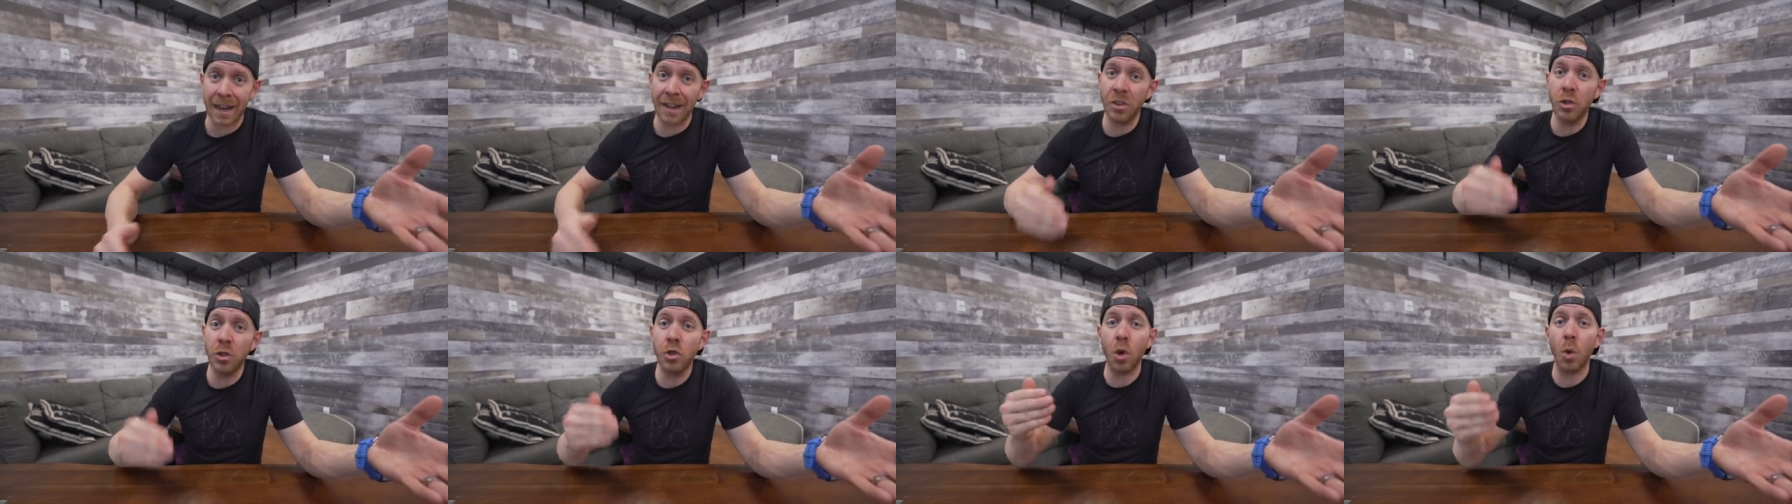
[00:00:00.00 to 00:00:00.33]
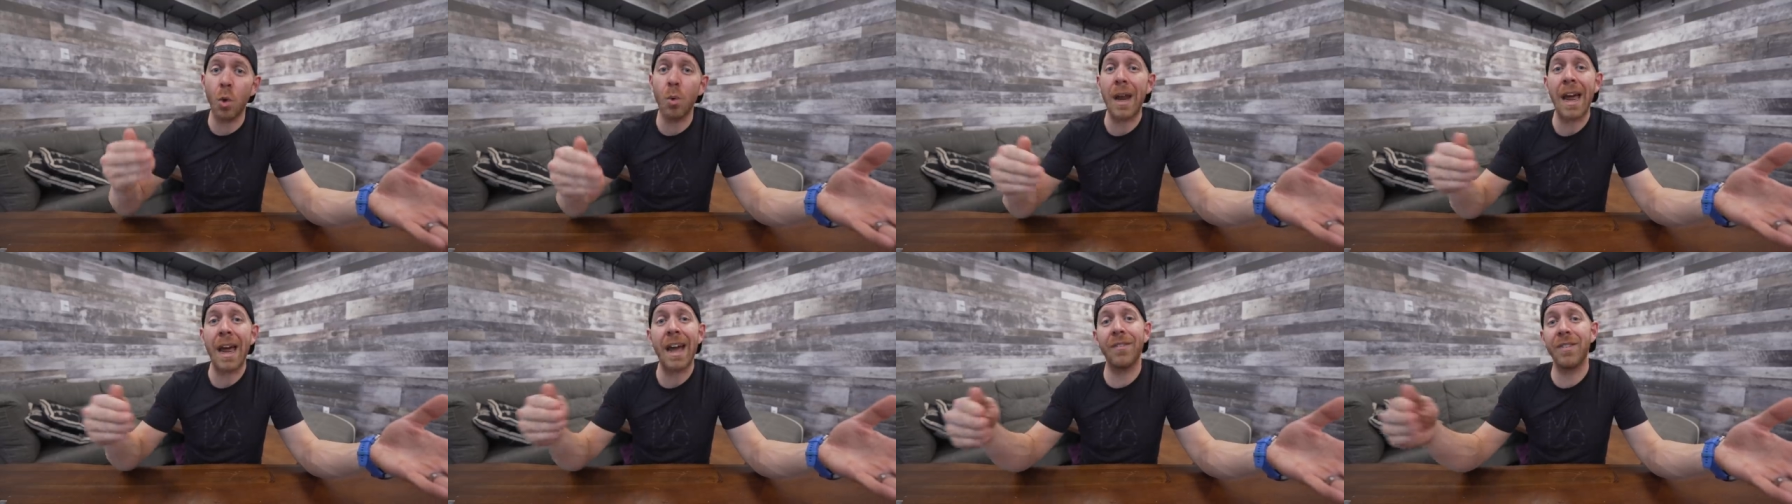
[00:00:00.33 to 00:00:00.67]
and you
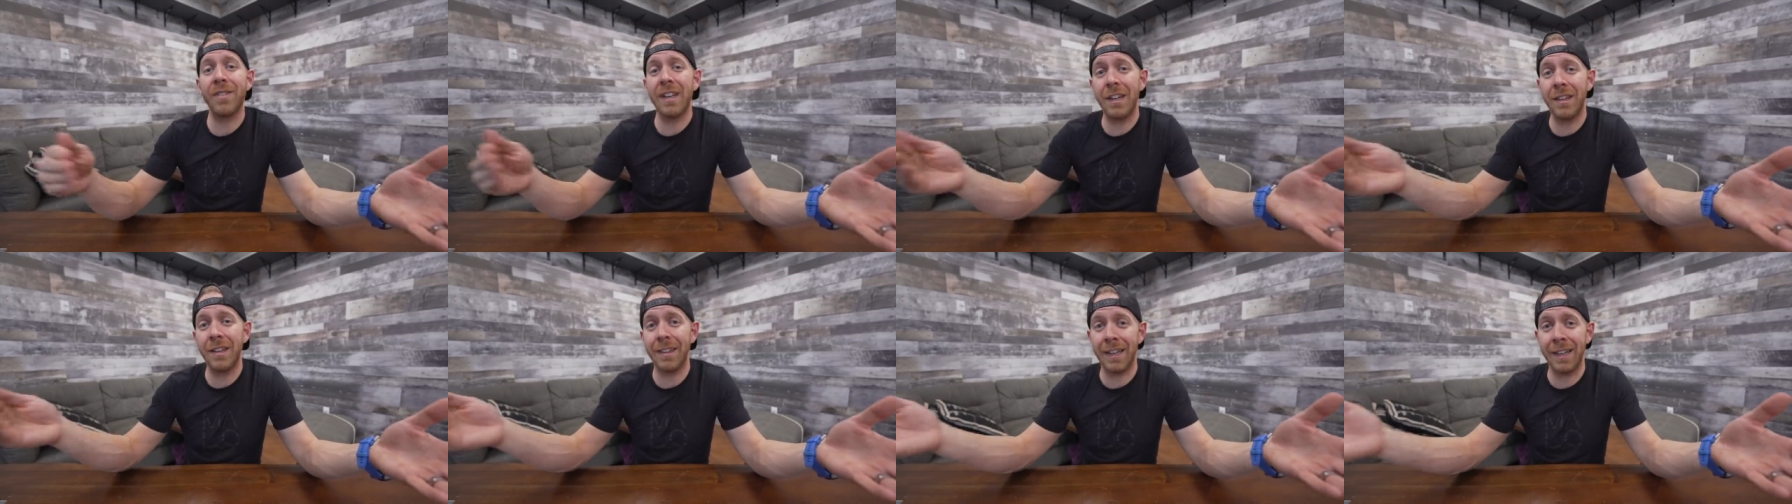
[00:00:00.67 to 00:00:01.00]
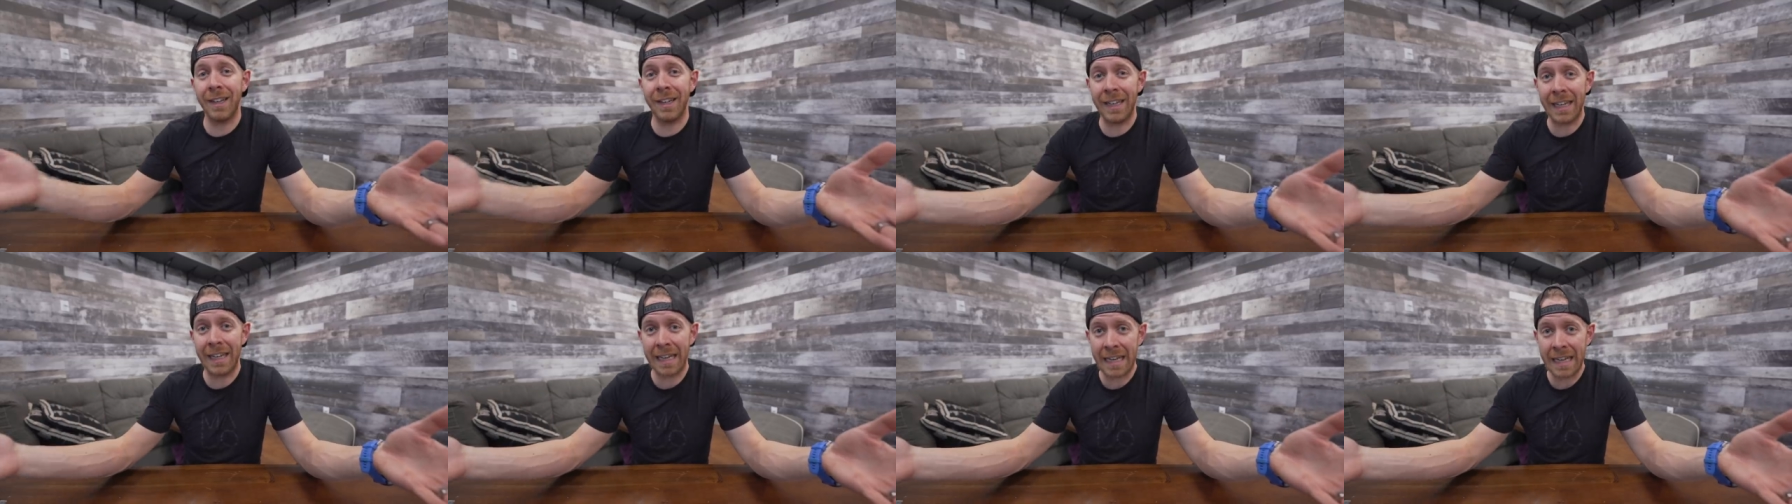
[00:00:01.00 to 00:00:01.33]
don't have
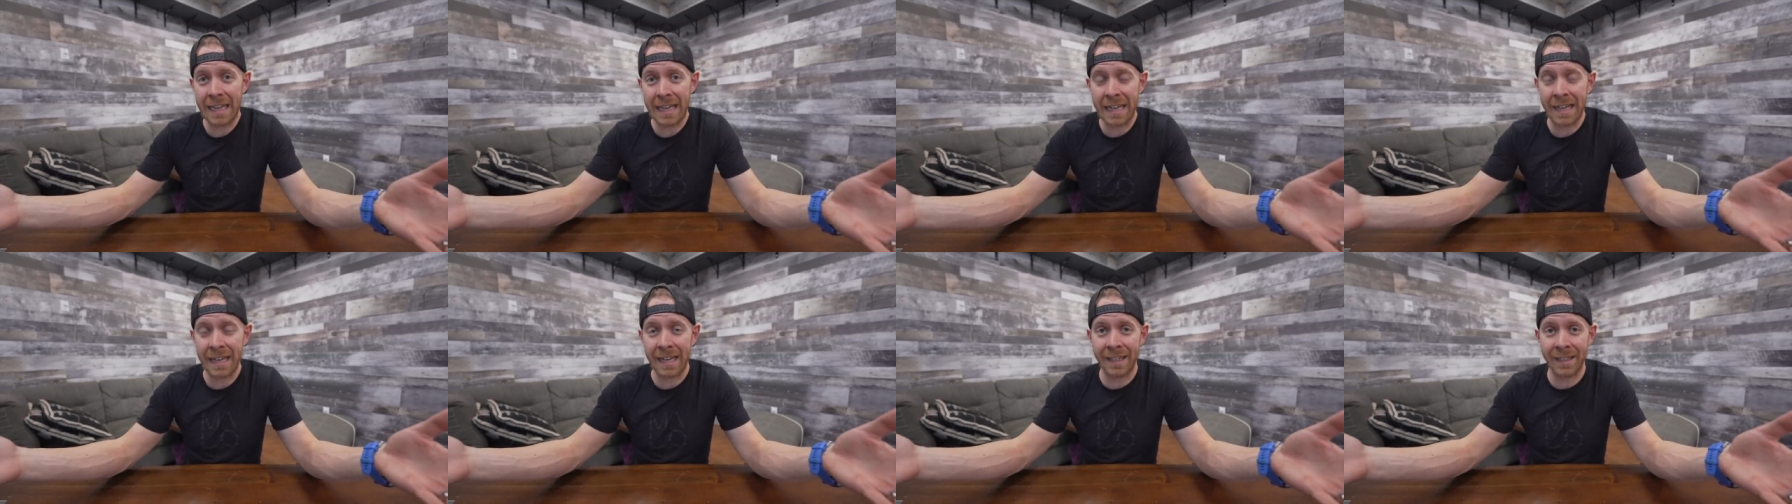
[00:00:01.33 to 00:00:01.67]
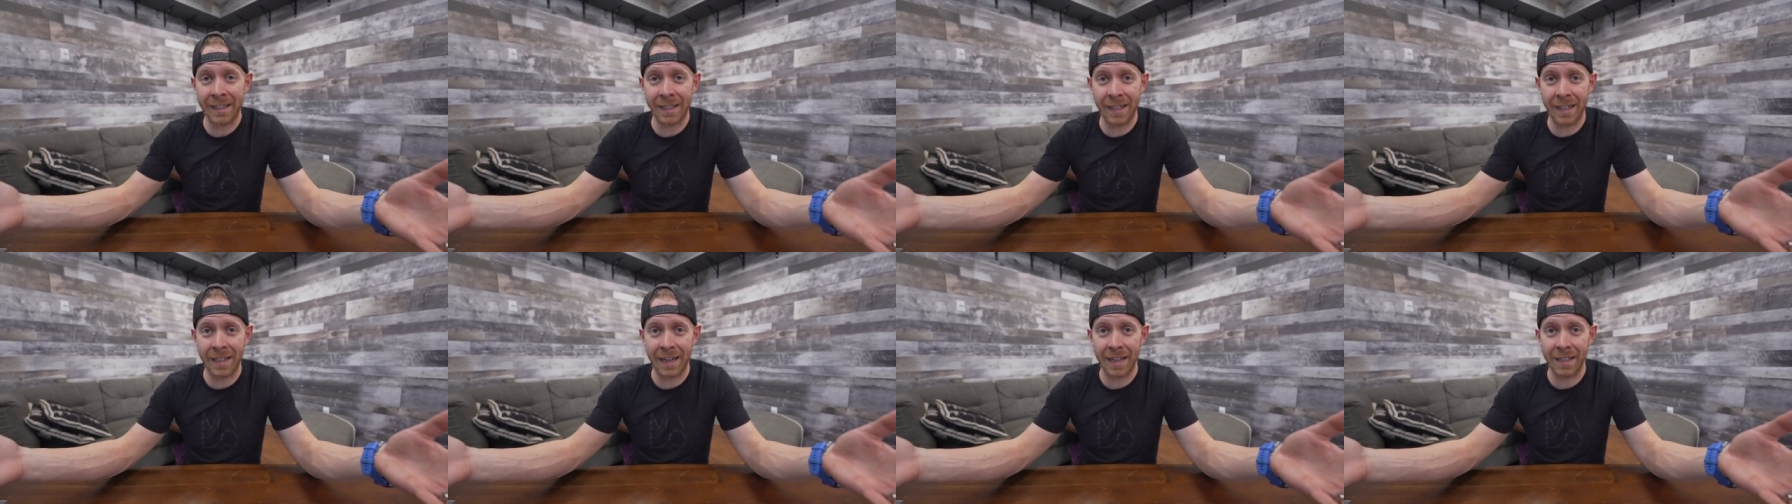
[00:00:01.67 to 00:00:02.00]
anything key
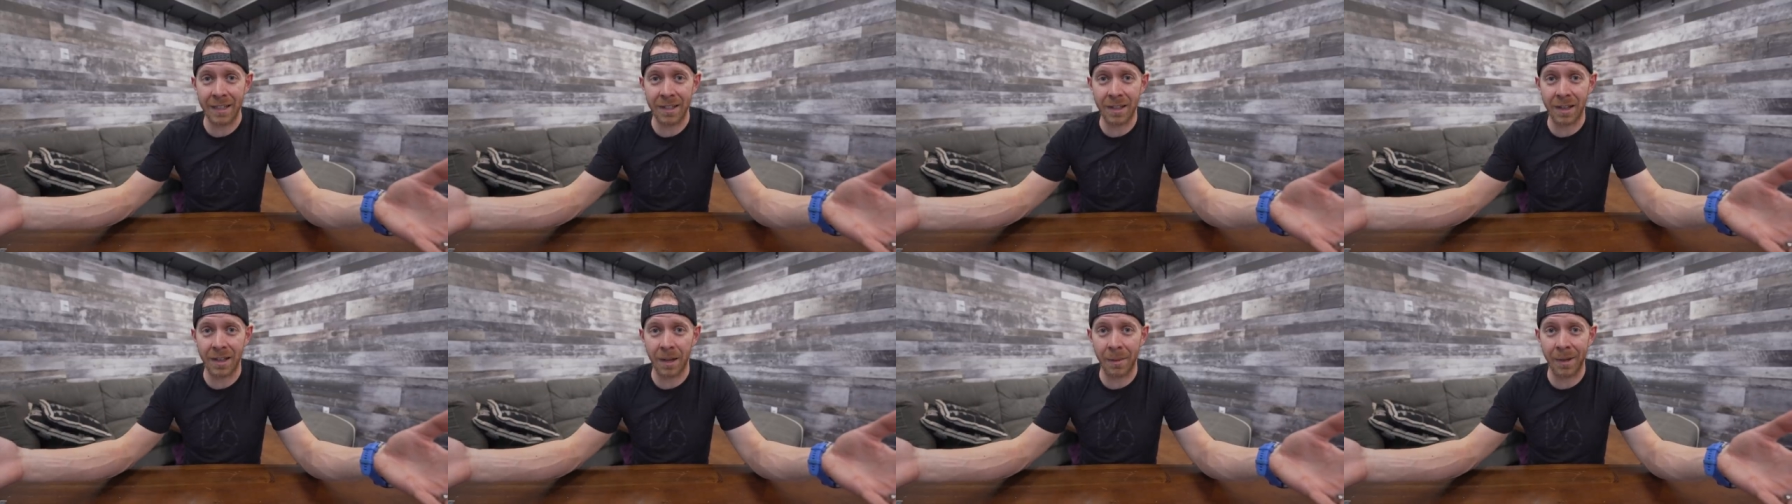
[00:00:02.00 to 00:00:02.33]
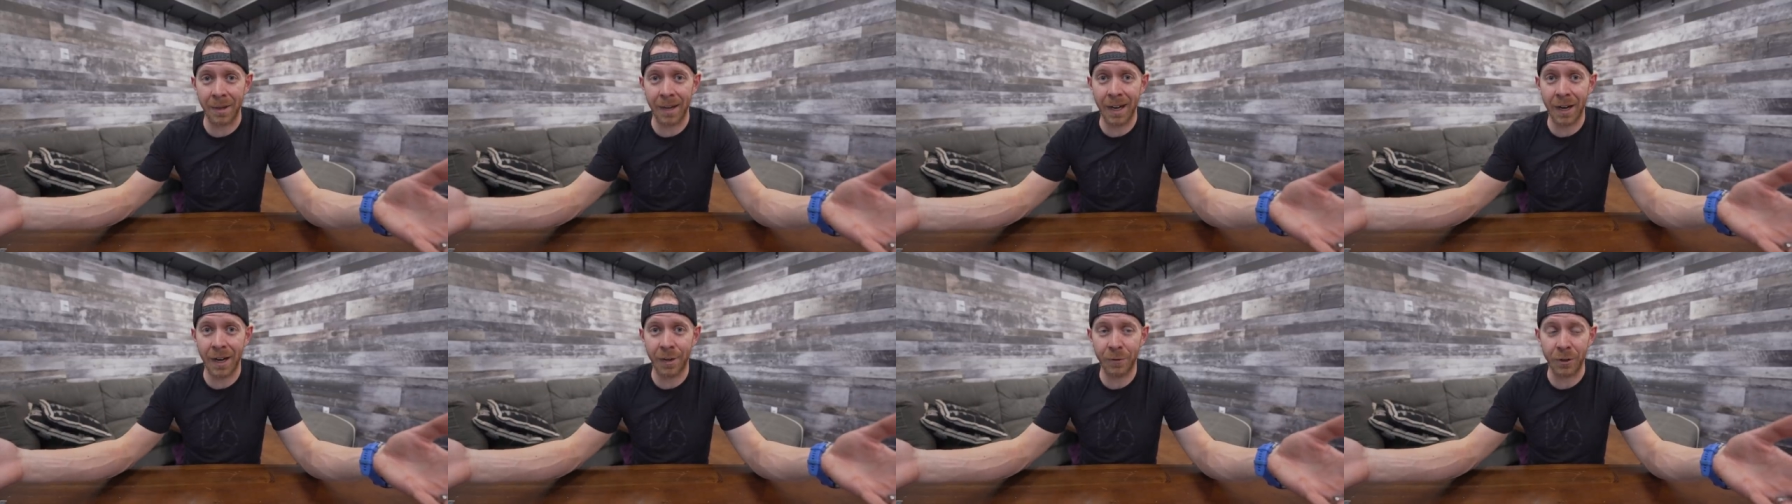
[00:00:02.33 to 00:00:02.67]
in the days
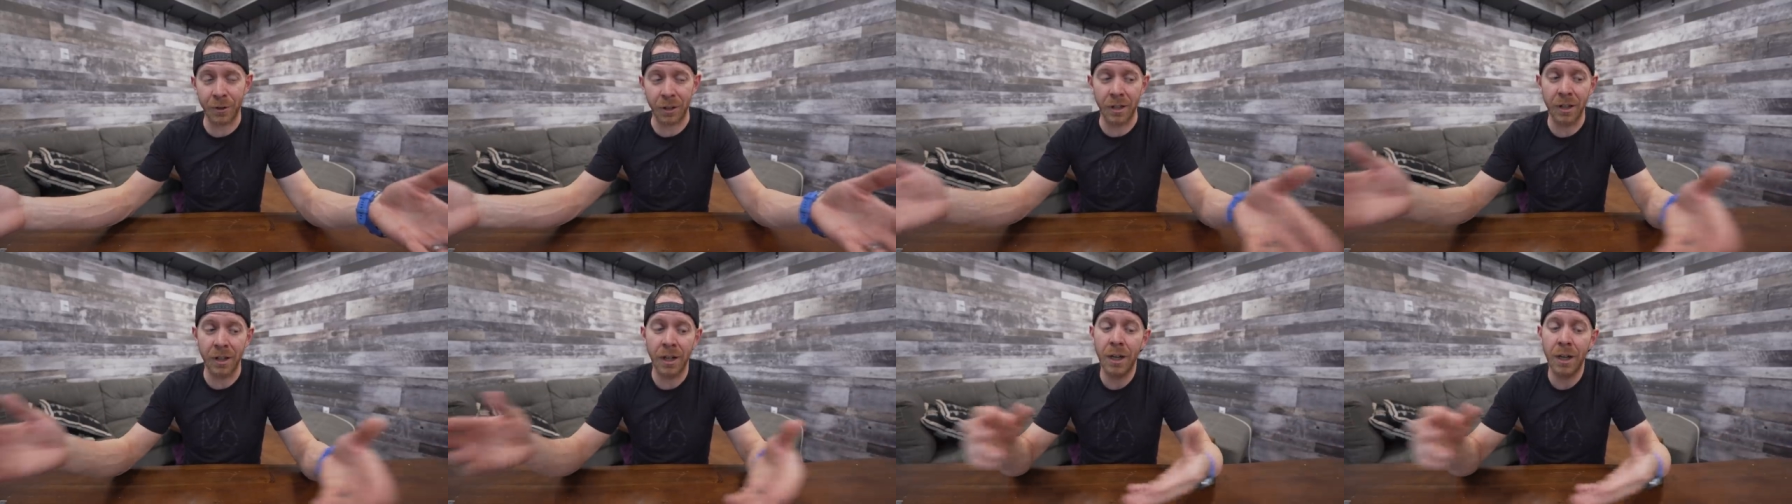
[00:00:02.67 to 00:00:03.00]
coming after.